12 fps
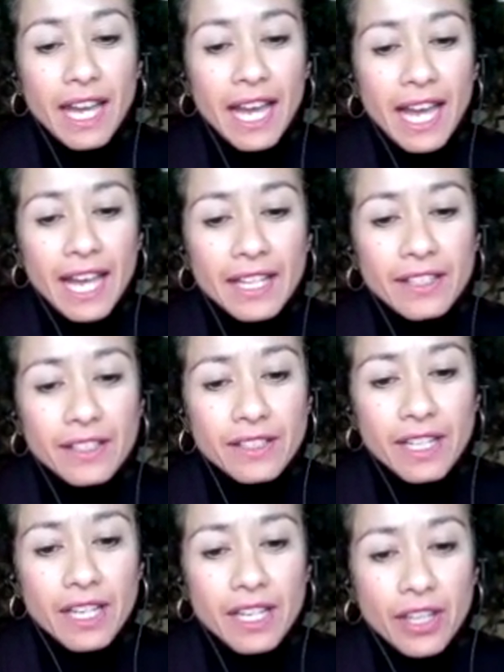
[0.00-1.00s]
And
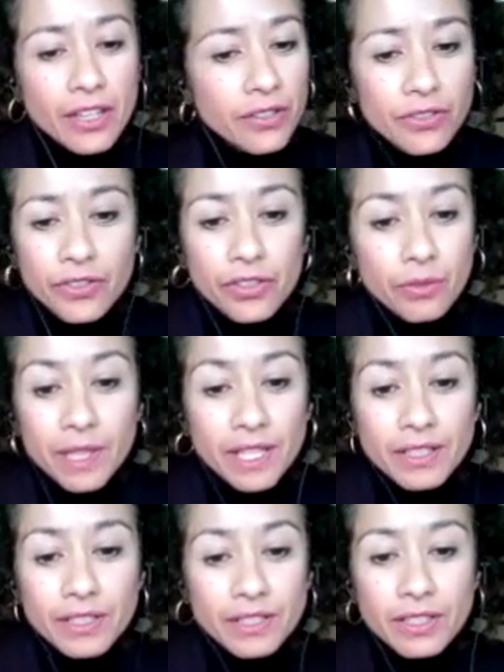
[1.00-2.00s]
those 2
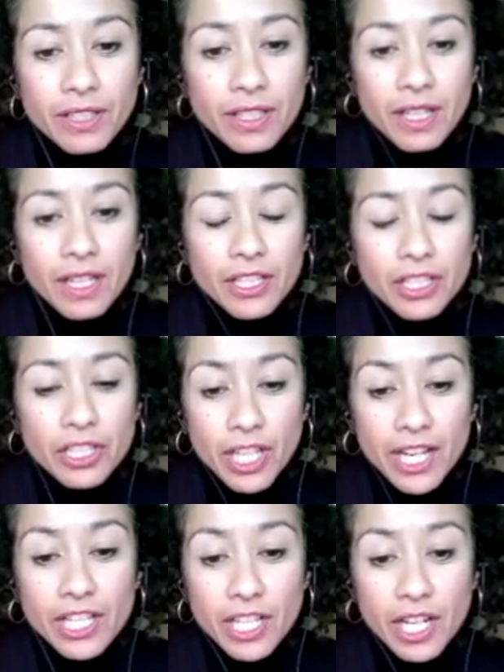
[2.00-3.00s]
weeks just
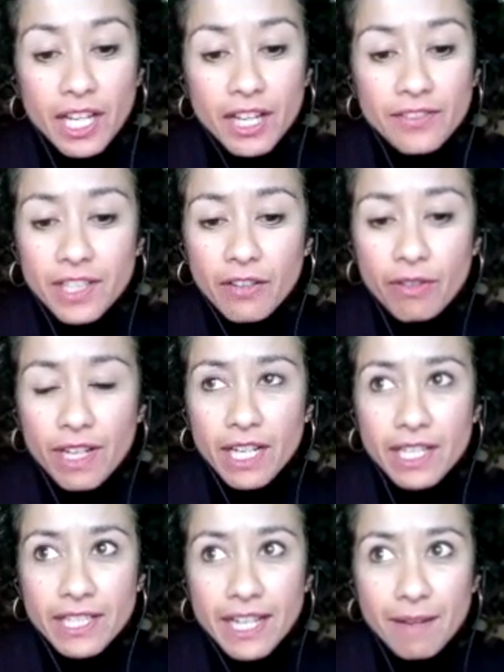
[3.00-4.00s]
changed our lives. And I
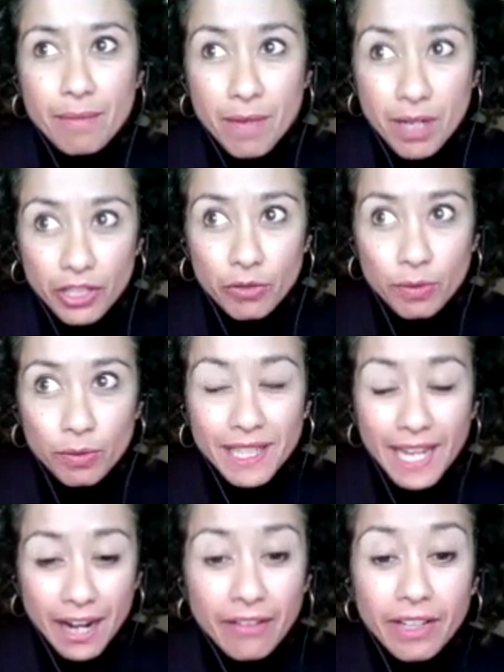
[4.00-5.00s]
realized how much we've been
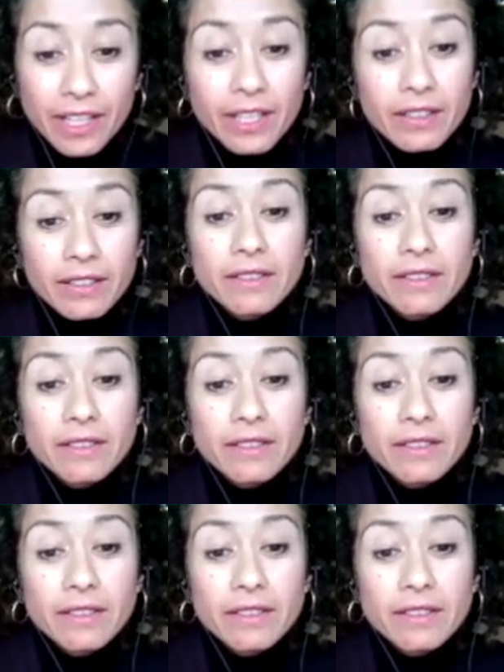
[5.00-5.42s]
carrying.